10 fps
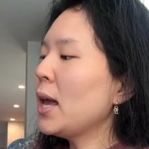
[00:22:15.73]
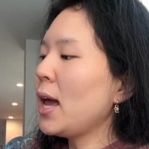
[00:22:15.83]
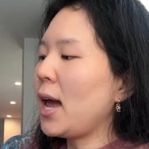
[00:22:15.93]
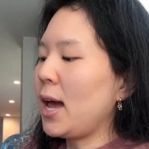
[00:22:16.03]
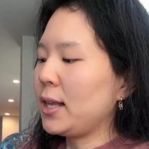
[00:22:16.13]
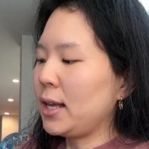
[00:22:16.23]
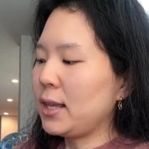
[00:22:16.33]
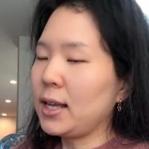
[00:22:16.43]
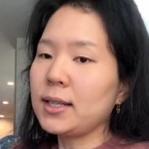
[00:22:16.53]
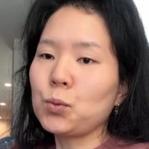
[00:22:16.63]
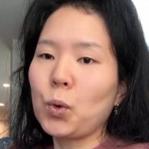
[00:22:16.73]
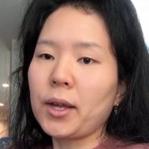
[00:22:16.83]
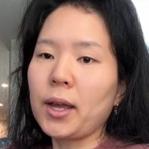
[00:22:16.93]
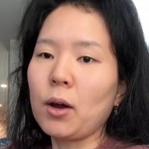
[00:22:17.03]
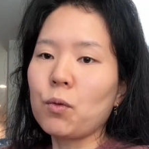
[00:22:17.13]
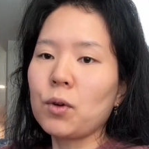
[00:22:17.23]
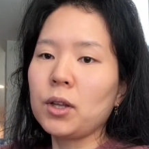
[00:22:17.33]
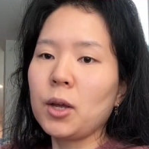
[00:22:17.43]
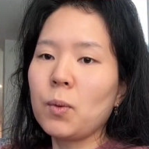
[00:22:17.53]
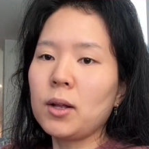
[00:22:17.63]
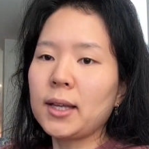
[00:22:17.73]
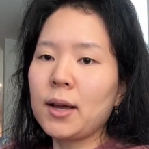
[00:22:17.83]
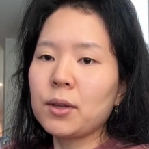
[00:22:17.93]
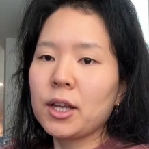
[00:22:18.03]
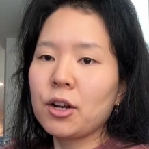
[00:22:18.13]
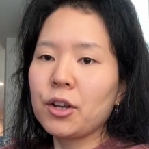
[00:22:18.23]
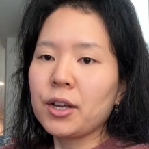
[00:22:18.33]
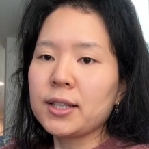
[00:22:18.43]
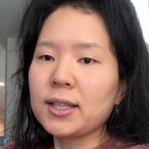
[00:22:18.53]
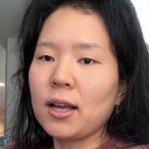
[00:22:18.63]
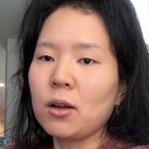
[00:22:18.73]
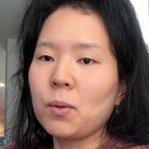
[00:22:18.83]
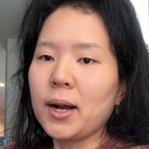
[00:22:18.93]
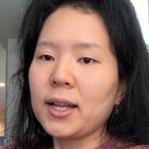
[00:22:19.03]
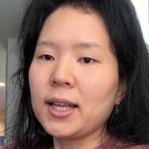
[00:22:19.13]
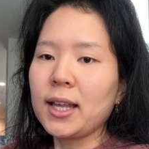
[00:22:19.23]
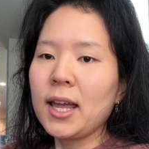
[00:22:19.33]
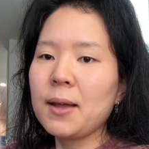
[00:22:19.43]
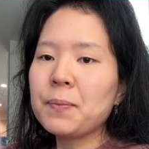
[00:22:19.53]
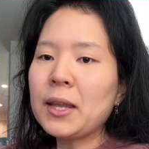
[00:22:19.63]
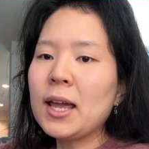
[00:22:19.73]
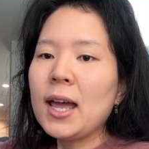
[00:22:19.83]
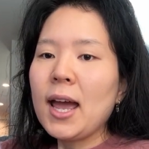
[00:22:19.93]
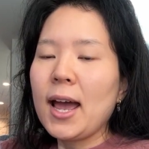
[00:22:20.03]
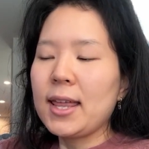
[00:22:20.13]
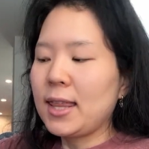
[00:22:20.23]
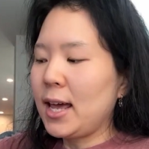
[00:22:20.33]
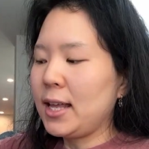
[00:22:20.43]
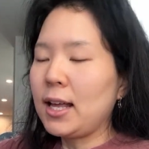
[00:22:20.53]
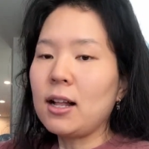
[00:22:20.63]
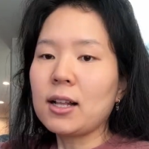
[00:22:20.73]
And I think it's working out really well down here. You can tell where I did it. And then I'll